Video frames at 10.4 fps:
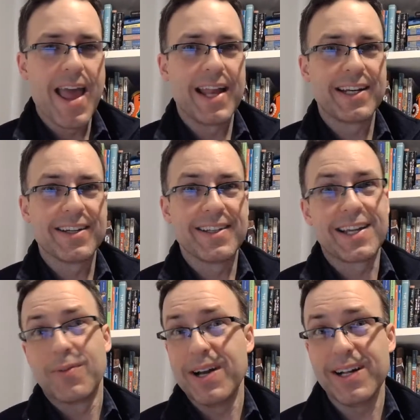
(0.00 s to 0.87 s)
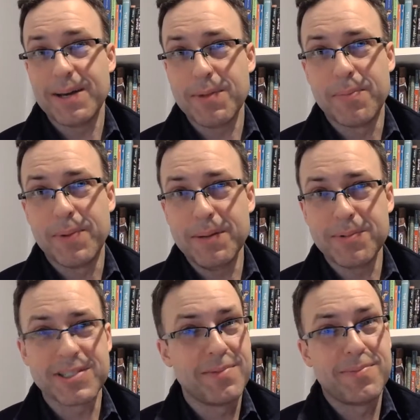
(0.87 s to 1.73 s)
And you're like, well, I'm going to
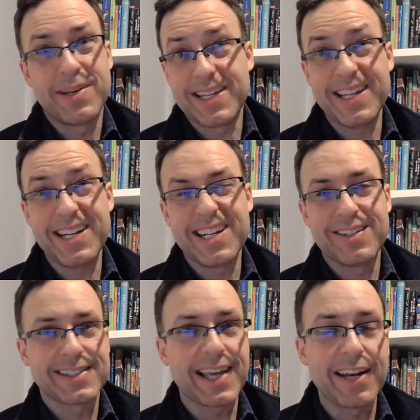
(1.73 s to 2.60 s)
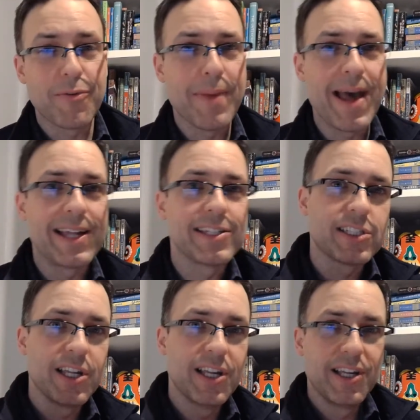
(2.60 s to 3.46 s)
publish it, but it's kind of a mess.